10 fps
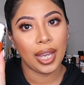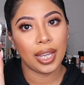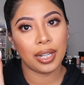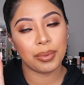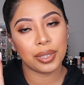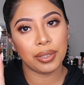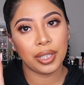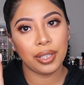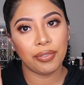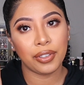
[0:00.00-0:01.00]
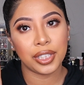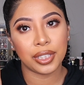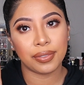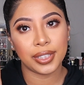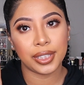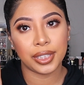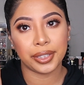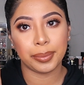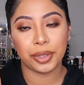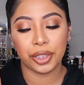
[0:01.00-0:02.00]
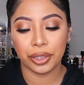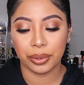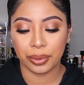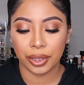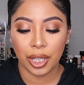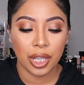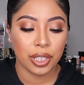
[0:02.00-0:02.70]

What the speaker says: and I was looking for a different serum to use.